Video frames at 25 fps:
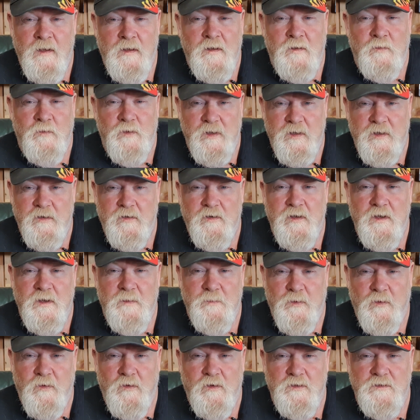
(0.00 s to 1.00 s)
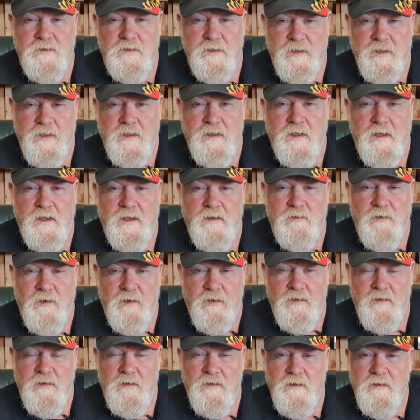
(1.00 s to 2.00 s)
We get on our bikes, get down the
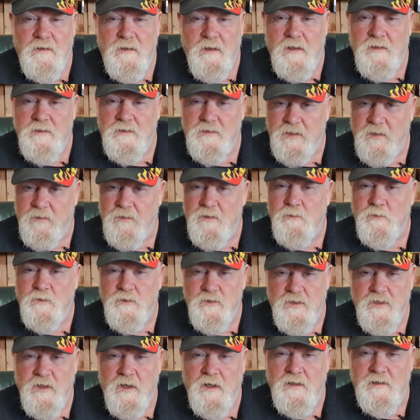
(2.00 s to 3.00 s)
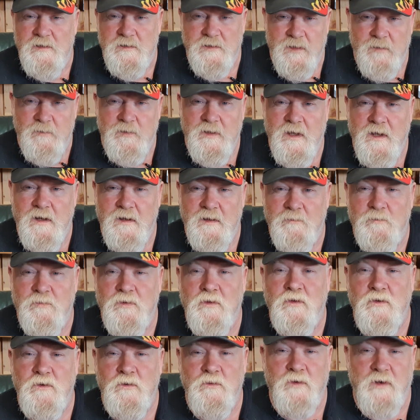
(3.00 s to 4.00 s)
road, and something would change. Something out of the
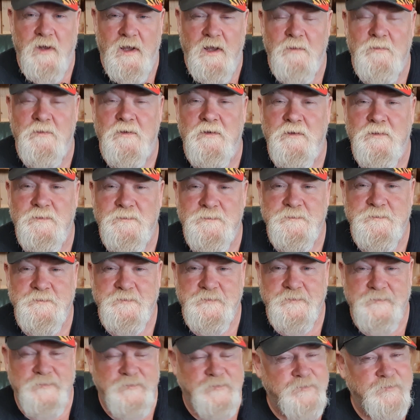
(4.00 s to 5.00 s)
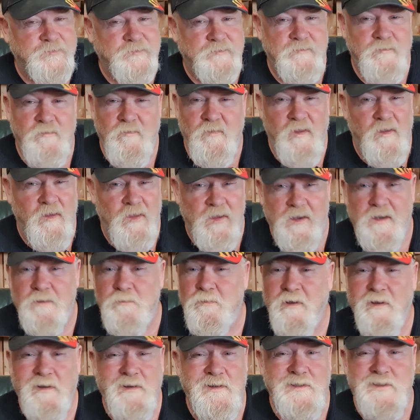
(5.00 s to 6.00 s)
blue would happen. It
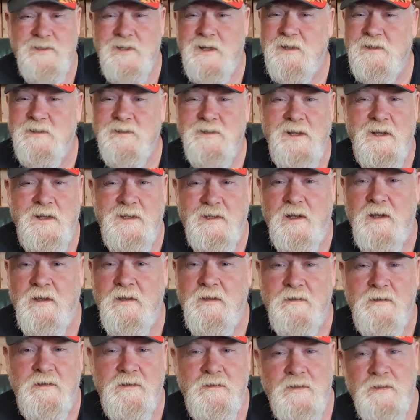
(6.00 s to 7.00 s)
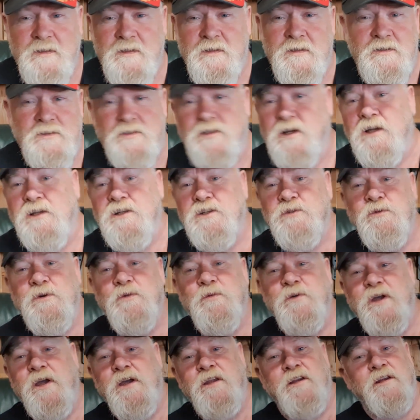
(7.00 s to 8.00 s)
completely changed our day, changed where
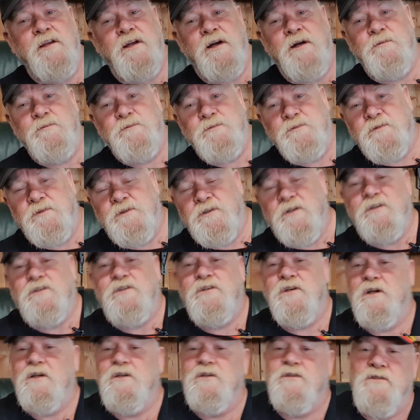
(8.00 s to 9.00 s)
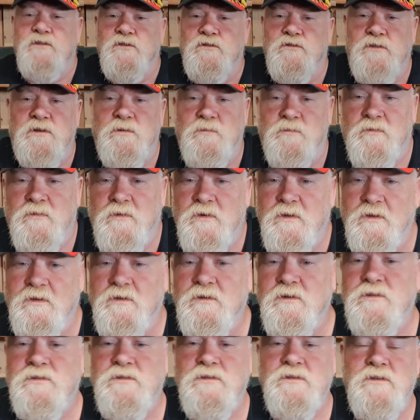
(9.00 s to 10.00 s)
we ended up. So it changed the trip right
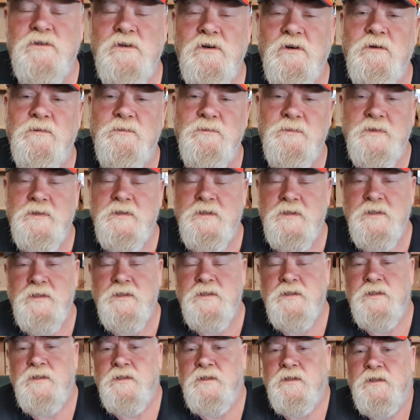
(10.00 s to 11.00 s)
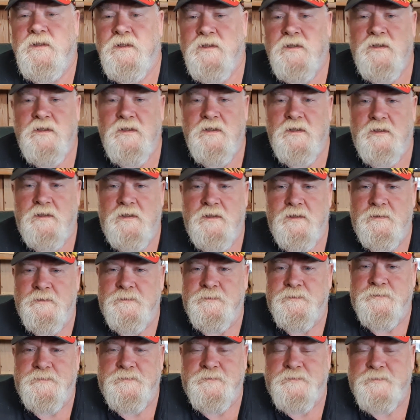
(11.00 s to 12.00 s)
across the top. The